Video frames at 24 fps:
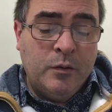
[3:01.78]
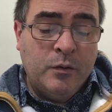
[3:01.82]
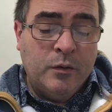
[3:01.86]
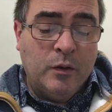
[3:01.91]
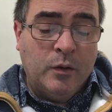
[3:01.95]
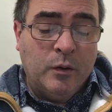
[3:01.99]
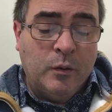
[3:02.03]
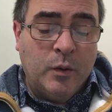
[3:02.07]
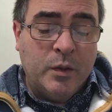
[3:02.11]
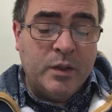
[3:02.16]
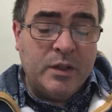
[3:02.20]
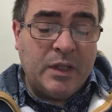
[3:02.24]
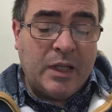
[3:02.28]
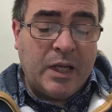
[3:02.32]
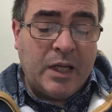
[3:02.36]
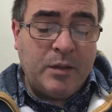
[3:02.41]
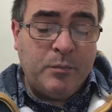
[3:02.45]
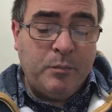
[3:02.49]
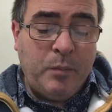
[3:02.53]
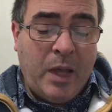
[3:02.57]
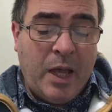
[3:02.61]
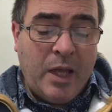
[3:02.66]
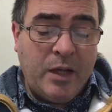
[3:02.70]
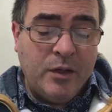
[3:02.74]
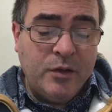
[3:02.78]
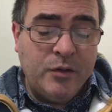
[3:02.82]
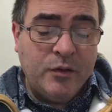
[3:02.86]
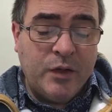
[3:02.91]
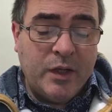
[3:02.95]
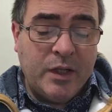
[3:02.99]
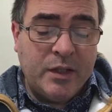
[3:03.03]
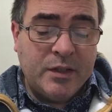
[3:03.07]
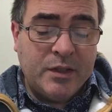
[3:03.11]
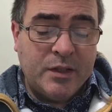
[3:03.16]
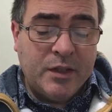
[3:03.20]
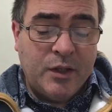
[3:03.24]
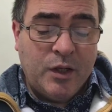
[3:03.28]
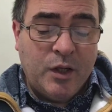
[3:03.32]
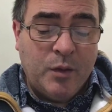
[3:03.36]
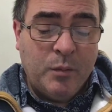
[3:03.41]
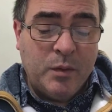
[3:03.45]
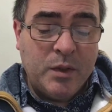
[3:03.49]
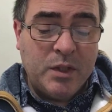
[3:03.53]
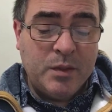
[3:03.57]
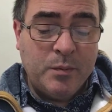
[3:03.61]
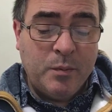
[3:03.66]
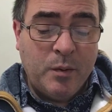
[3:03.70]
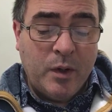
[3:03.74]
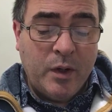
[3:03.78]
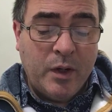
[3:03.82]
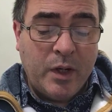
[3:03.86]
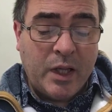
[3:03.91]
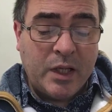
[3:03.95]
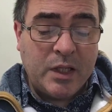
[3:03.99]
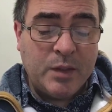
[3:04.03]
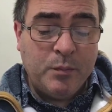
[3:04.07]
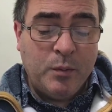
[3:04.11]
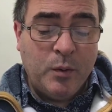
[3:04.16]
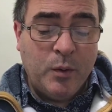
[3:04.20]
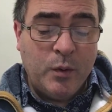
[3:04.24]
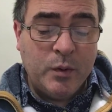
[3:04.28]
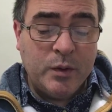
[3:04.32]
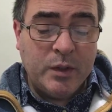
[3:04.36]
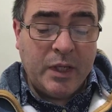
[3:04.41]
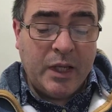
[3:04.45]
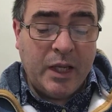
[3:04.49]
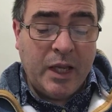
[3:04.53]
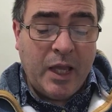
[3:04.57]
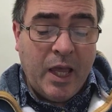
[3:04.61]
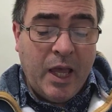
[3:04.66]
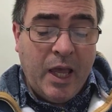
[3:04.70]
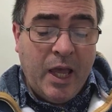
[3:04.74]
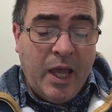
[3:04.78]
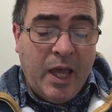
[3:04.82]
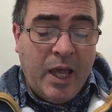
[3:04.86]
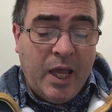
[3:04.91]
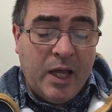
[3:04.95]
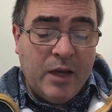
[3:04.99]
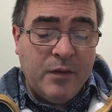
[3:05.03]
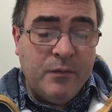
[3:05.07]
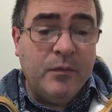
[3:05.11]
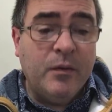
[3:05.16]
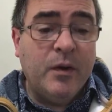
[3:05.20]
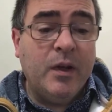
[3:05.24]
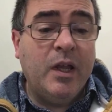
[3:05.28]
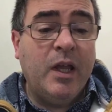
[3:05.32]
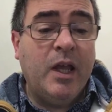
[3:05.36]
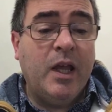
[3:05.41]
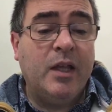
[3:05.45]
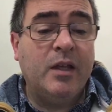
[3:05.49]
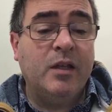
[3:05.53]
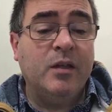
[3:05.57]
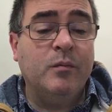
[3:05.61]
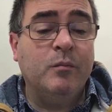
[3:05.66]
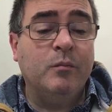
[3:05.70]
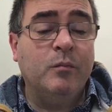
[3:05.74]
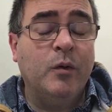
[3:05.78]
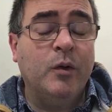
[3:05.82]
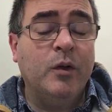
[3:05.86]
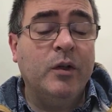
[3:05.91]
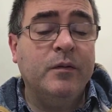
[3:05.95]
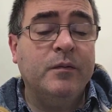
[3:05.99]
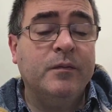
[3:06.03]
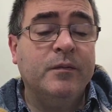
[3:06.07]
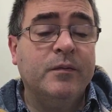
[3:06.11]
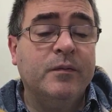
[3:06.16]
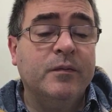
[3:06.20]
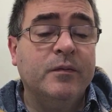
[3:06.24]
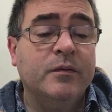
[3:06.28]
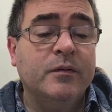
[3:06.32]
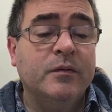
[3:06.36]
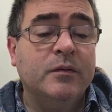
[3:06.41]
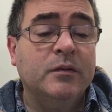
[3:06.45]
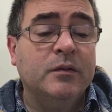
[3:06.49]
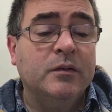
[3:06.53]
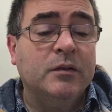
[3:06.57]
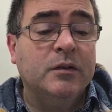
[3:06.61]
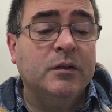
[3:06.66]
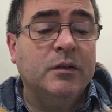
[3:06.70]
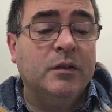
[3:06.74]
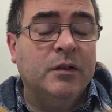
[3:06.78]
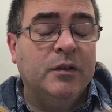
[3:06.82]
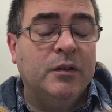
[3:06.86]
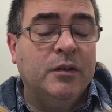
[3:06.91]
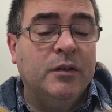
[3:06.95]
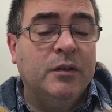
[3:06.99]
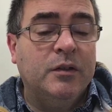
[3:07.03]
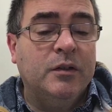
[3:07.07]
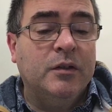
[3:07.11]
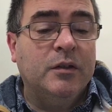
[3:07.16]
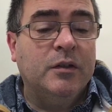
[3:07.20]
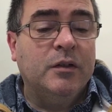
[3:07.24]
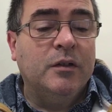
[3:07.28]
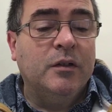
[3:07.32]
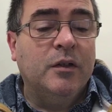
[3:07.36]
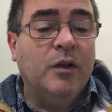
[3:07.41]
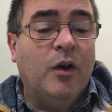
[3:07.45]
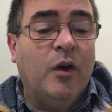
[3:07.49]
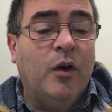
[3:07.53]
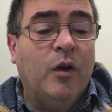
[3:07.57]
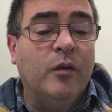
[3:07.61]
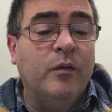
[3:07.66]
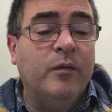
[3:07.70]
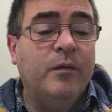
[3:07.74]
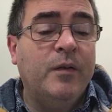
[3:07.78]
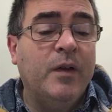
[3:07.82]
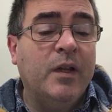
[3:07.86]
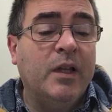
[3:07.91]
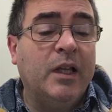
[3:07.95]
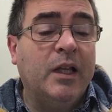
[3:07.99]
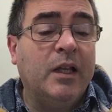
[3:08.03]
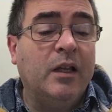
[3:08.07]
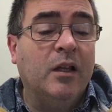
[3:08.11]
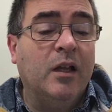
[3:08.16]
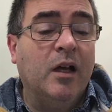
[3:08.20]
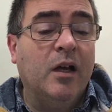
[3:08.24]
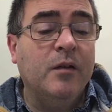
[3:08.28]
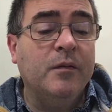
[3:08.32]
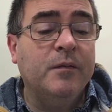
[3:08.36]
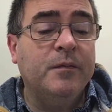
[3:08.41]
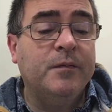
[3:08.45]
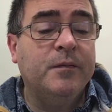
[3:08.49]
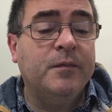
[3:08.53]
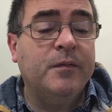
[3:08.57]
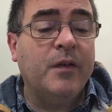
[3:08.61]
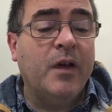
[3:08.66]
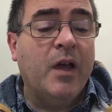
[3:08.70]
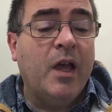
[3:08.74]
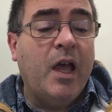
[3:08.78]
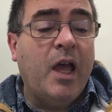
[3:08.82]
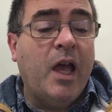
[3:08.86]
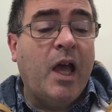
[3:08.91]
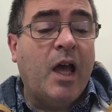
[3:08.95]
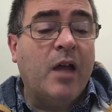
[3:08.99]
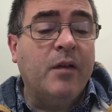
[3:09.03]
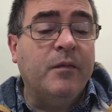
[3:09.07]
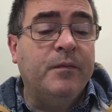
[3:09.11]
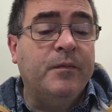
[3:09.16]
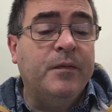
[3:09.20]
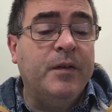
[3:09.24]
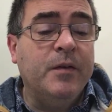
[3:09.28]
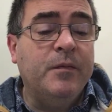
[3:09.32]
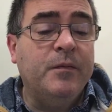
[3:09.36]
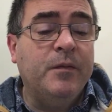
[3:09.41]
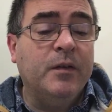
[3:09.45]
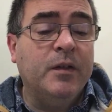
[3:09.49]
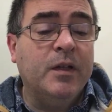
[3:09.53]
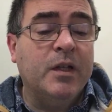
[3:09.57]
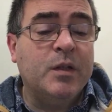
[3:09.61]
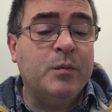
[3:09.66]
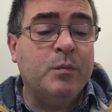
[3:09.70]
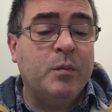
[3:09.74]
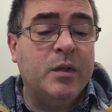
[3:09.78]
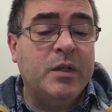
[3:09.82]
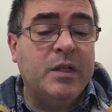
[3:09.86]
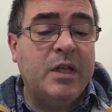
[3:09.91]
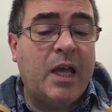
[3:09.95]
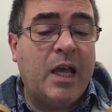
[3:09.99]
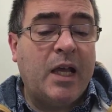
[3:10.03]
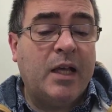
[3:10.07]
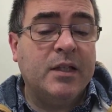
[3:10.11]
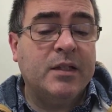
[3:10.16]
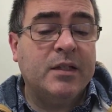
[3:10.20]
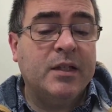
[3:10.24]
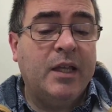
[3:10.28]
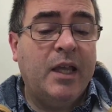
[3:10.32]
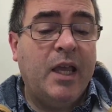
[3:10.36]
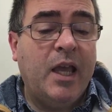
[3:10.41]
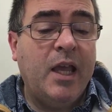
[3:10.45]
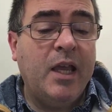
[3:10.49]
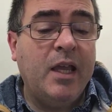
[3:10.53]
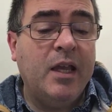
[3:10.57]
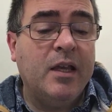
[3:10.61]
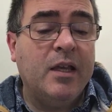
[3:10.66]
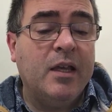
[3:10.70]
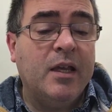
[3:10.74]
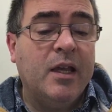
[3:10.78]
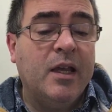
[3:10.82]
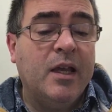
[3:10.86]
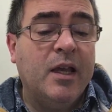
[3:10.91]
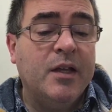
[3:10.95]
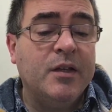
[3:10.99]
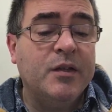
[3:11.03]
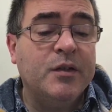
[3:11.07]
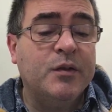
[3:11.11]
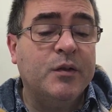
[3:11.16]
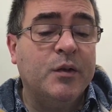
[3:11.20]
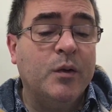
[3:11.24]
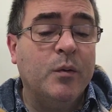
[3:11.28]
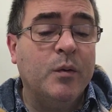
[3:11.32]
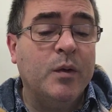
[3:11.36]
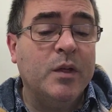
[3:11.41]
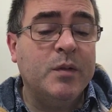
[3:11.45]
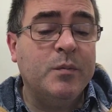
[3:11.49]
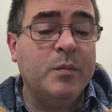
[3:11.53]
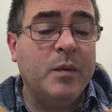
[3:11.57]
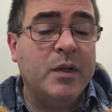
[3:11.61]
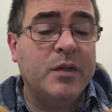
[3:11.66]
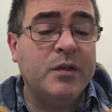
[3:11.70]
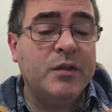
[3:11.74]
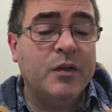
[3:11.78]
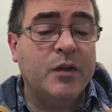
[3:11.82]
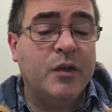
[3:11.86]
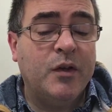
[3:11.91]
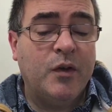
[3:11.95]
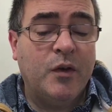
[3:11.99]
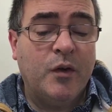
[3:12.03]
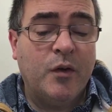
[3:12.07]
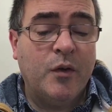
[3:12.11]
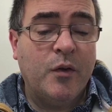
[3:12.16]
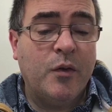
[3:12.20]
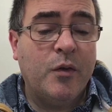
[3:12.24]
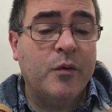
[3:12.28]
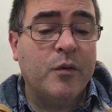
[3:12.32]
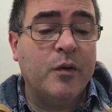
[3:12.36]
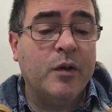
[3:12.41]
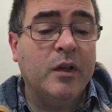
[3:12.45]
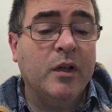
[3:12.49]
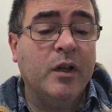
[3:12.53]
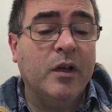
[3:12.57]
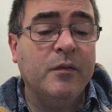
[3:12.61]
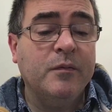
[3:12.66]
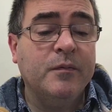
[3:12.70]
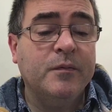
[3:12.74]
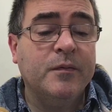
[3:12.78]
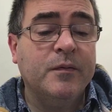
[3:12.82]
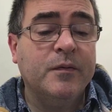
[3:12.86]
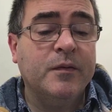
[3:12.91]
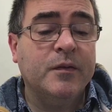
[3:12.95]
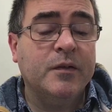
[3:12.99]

The Lord's light penetrates the human spirit, exposing every hidden motive. Unfailing love and faithfulness protects the king. His throne is made secure through love.